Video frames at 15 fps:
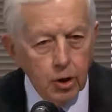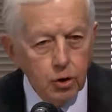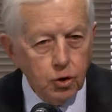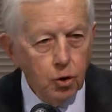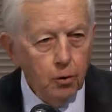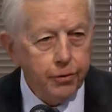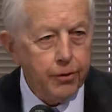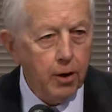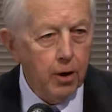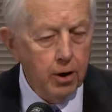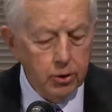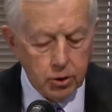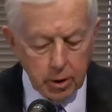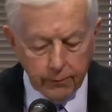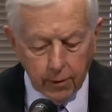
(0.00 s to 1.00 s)

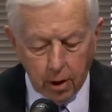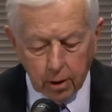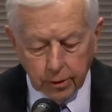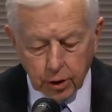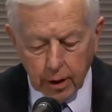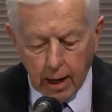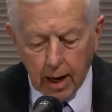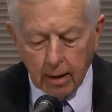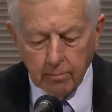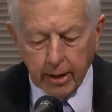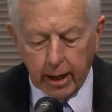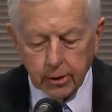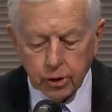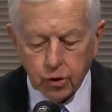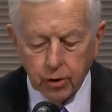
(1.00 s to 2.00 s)
2/3 of all child
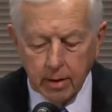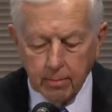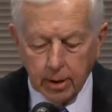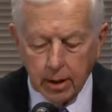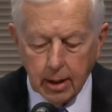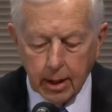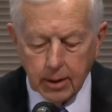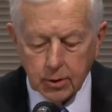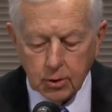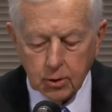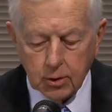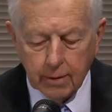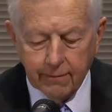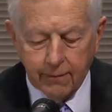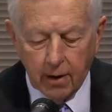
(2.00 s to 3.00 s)
maltreatment
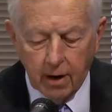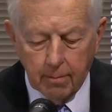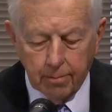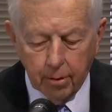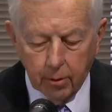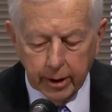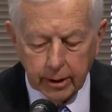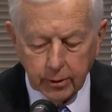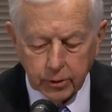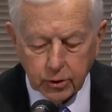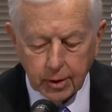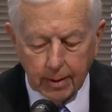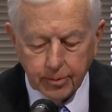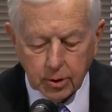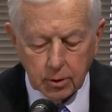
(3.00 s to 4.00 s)
cases involve parental
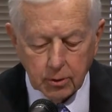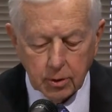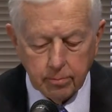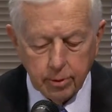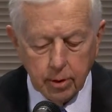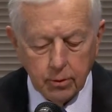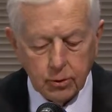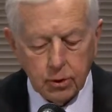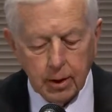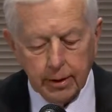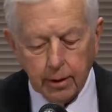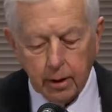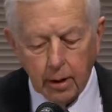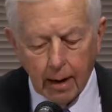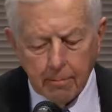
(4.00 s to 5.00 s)
substance abuse, and
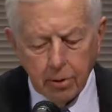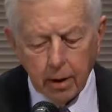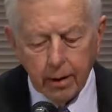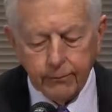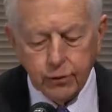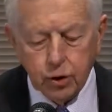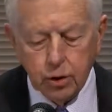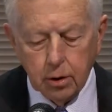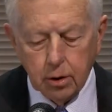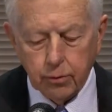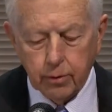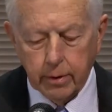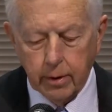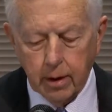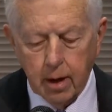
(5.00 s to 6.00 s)
the number of
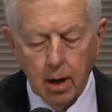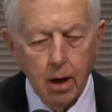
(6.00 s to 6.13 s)
children